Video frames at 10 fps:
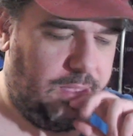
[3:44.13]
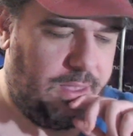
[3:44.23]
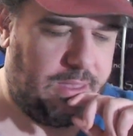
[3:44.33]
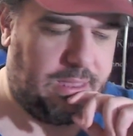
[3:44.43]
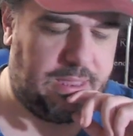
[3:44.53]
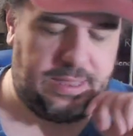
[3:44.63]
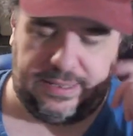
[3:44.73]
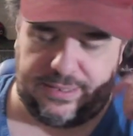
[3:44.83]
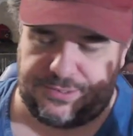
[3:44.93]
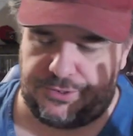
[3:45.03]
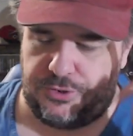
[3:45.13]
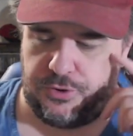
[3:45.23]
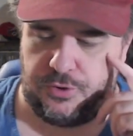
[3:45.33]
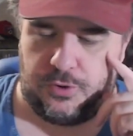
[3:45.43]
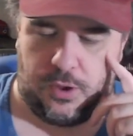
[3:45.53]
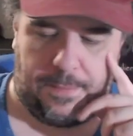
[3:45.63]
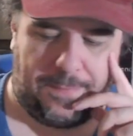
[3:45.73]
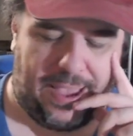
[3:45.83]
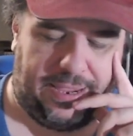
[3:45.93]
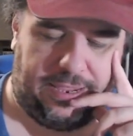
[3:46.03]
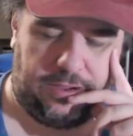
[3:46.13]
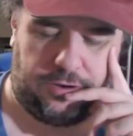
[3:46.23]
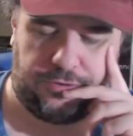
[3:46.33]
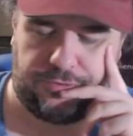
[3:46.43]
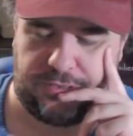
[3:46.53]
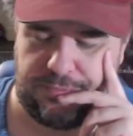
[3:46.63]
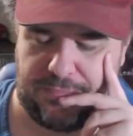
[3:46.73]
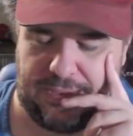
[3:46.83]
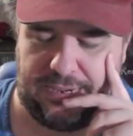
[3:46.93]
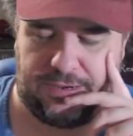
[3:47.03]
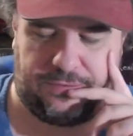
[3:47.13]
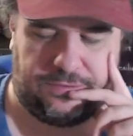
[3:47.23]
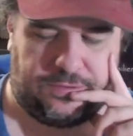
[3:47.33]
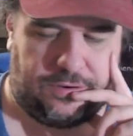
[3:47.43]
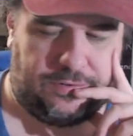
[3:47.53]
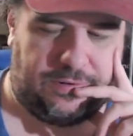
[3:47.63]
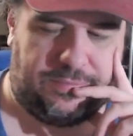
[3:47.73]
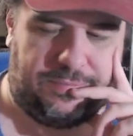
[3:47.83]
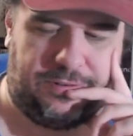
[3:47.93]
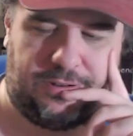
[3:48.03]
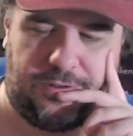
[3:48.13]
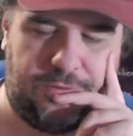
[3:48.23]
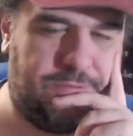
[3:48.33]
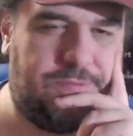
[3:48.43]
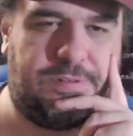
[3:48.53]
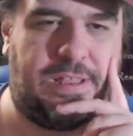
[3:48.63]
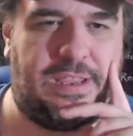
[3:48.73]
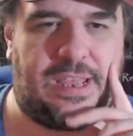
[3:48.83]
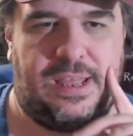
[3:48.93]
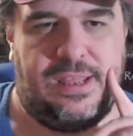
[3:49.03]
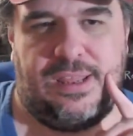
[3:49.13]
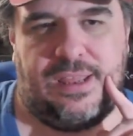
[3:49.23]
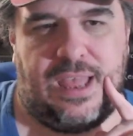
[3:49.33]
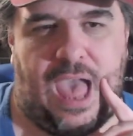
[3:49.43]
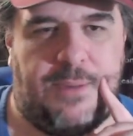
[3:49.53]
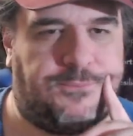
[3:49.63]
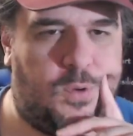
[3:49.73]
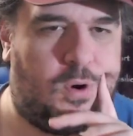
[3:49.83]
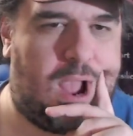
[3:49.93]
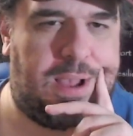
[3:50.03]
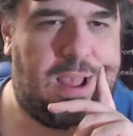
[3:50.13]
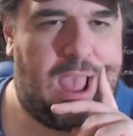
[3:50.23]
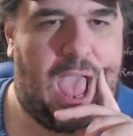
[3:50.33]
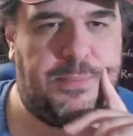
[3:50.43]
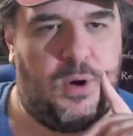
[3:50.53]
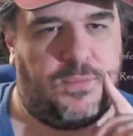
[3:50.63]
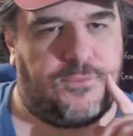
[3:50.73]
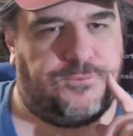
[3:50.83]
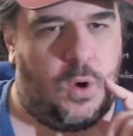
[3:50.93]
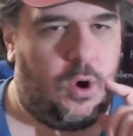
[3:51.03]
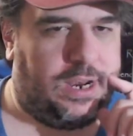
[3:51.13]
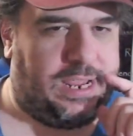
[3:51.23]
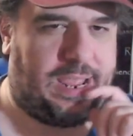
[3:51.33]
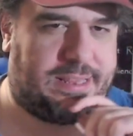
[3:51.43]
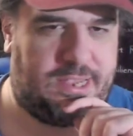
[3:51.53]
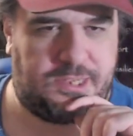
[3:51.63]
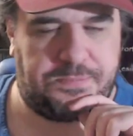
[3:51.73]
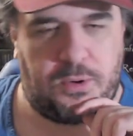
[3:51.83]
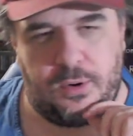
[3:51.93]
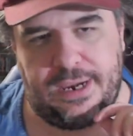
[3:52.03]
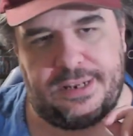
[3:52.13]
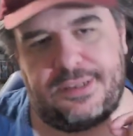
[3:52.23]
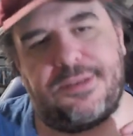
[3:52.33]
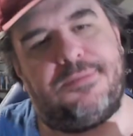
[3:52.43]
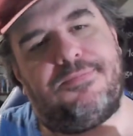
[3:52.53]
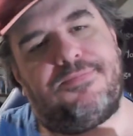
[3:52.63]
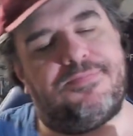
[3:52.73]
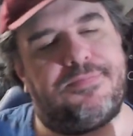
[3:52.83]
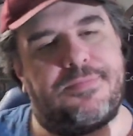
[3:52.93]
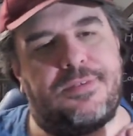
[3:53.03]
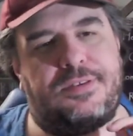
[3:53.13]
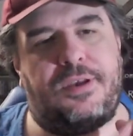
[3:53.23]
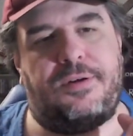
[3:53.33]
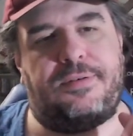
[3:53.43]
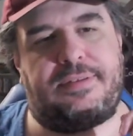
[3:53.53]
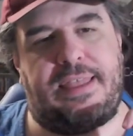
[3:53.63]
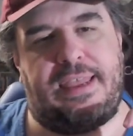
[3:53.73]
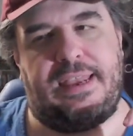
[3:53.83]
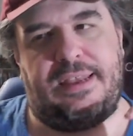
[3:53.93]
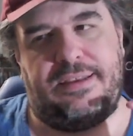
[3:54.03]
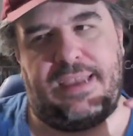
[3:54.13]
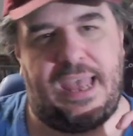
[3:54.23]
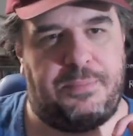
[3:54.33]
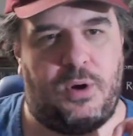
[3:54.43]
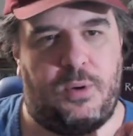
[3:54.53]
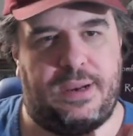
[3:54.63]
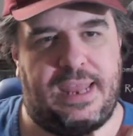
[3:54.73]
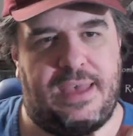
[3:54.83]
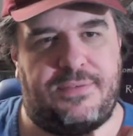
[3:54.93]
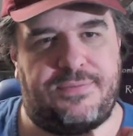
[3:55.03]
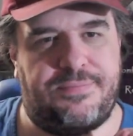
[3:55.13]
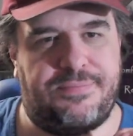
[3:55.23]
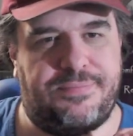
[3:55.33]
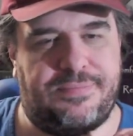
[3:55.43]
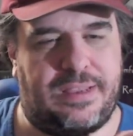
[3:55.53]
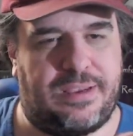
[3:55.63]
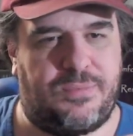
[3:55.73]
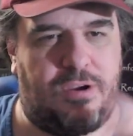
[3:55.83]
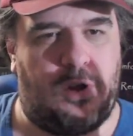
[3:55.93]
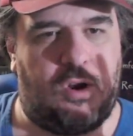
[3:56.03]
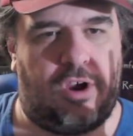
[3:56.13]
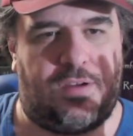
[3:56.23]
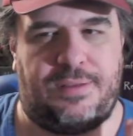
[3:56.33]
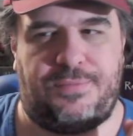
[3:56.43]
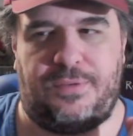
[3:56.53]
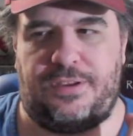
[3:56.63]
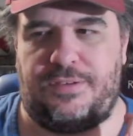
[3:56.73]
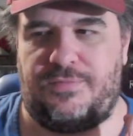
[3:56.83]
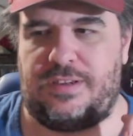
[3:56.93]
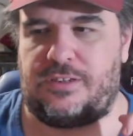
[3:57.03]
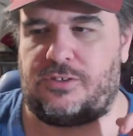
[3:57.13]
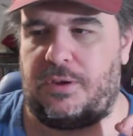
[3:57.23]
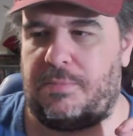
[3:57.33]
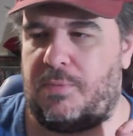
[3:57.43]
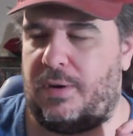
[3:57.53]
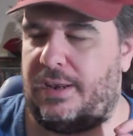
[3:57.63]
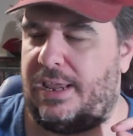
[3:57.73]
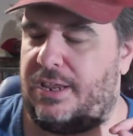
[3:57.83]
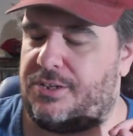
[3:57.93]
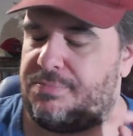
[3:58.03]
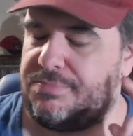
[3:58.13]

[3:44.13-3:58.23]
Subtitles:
at least to my ears, and my ears are it's like I'm over 40 at this point, so it's like yeah, I'm going deaf, like we all are at when you reach a certain point in age.